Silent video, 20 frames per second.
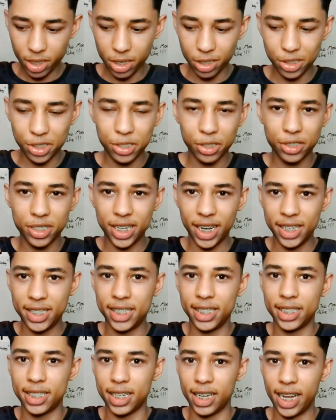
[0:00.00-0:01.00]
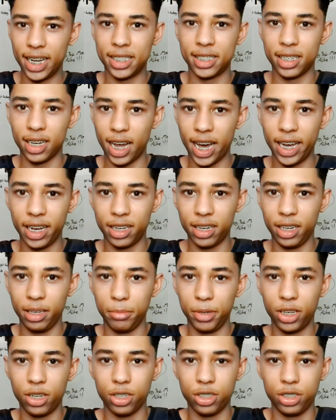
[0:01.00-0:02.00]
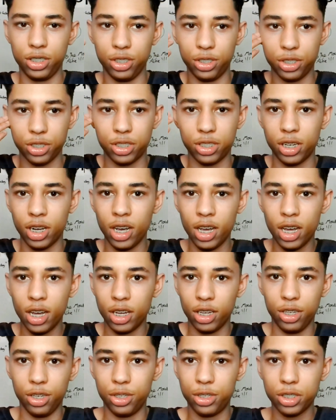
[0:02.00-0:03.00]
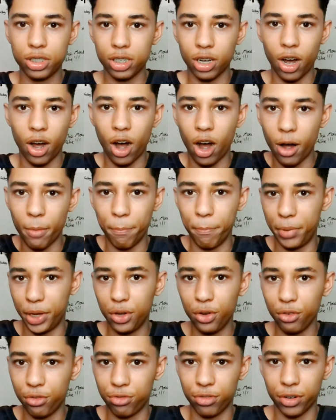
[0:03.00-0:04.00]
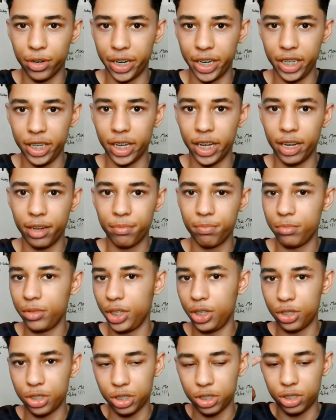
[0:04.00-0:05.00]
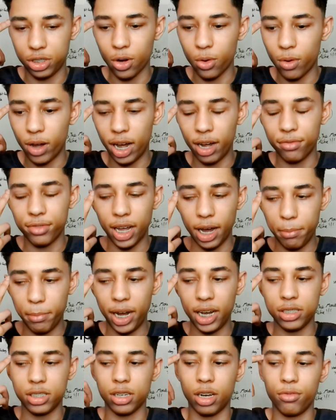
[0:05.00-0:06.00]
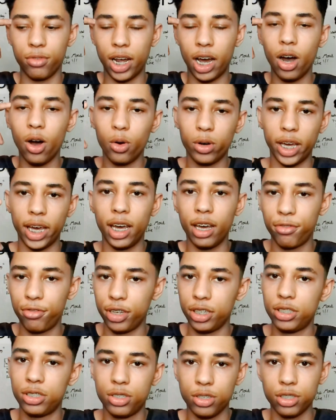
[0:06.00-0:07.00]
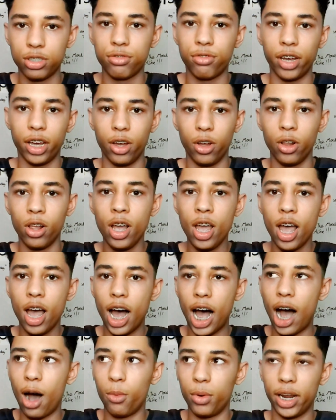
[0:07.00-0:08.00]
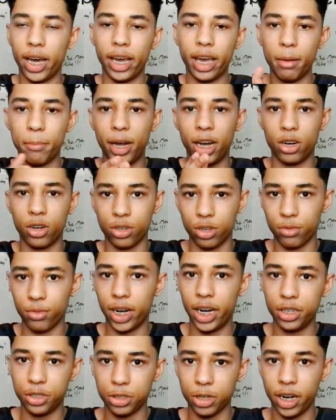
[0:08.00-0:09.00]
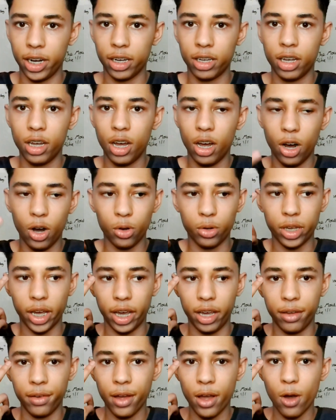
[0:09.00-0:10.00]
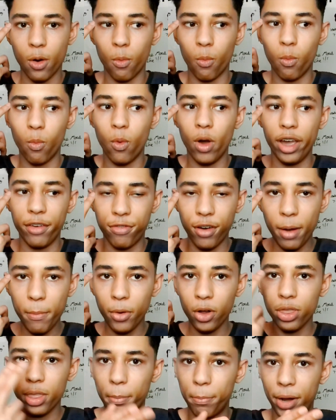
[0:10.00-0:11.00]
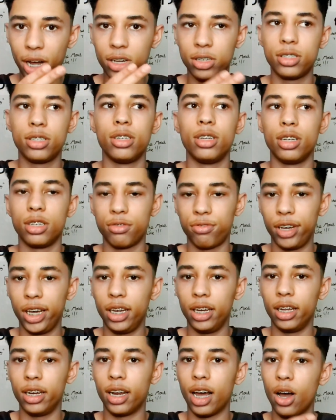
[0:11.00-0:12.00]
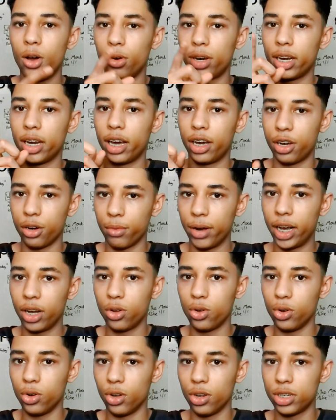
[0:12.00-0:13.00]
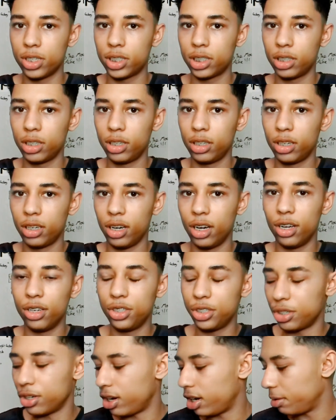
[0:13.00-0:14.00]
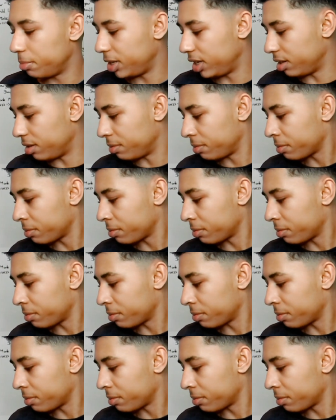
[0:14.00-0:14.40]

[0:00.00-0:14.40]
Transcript: success is less likely, because you just aren't built for it yet. You just don't have that mindset of like, okay, if this does fail, how would I get back on the right track? Okay, if I'm on the path to this failing, how can I correct course? Do you know what I mean?